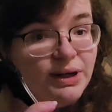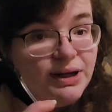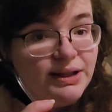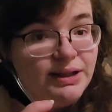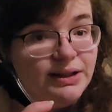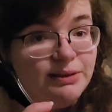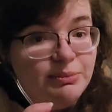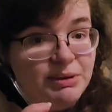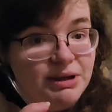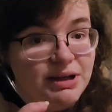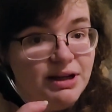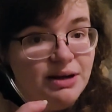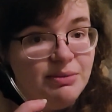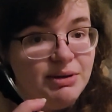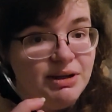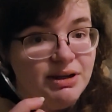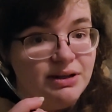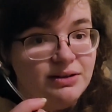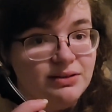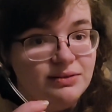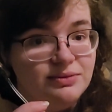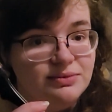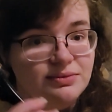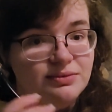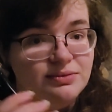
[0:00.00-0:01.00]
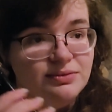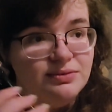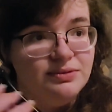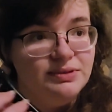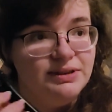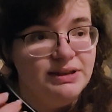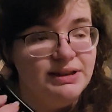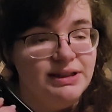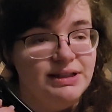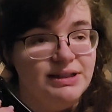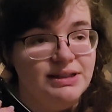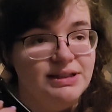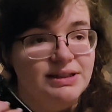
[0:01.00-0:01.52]
quickly becoming
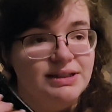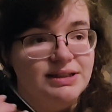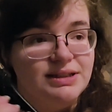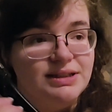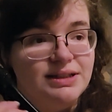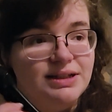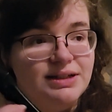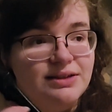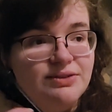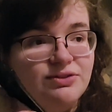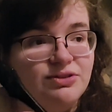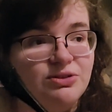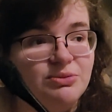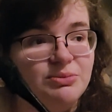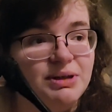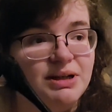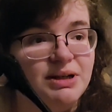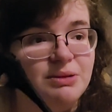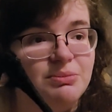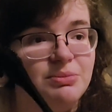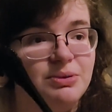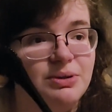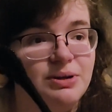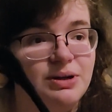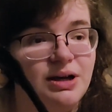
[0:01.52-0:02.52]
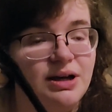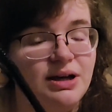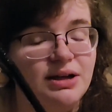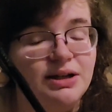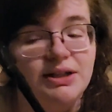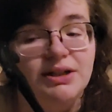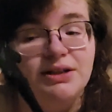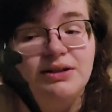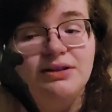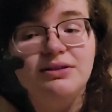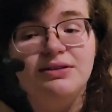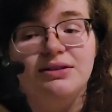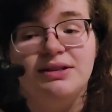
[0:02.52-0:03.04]
the easiest thing for me to put on
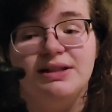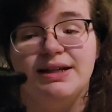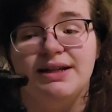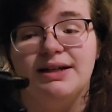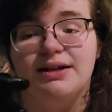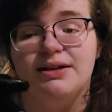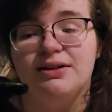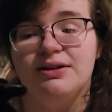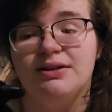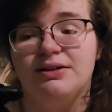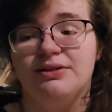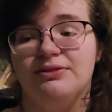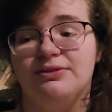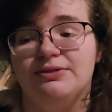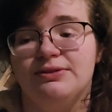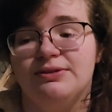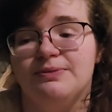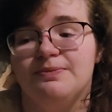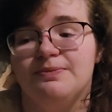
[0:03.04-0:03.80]
and take off.